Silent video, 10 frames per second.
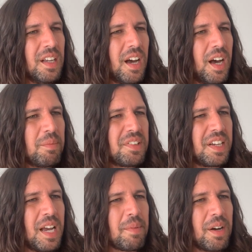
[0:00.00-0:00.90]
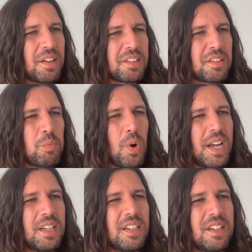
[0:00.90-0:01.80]
TM asks,
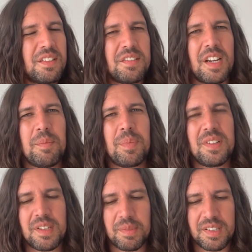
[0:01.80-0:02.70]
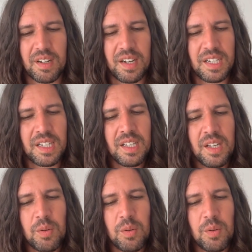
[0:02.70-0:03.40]
when is Championship starting?